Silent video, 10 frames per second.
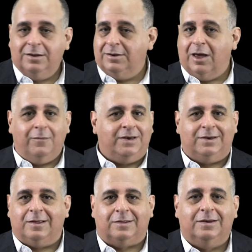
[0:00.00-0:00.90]
No, it
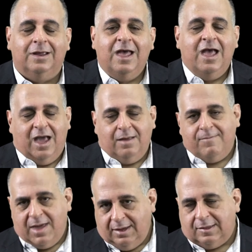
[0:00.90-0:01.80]
doesn't. It
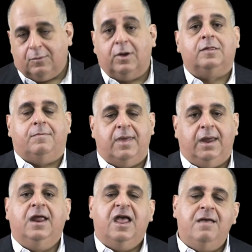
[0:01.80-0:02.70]
means, what does it
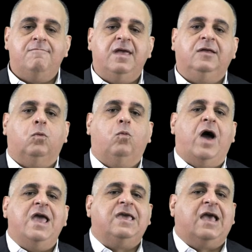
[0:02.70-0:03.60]
mean? It means
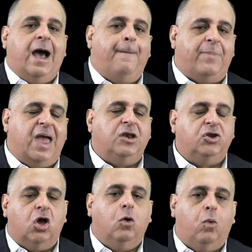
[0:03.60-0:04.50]
wake up and
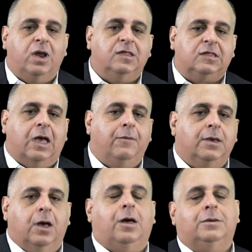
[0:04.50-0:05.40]
know what is
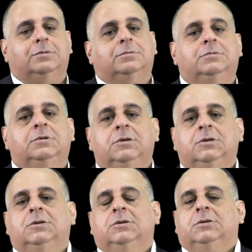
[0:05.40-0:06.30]
going on.
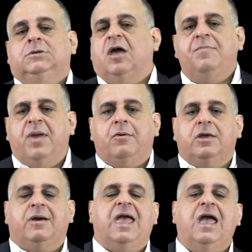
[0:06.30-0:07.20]
Don't bury
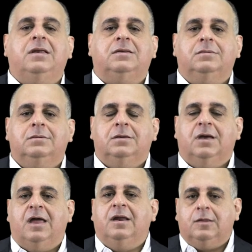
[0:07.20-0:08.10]
your head
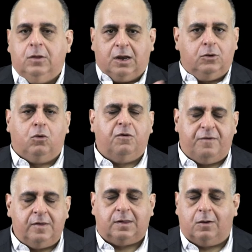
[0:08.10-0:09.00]
and ignore
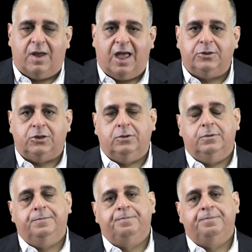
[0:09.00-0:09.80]
things that are around you.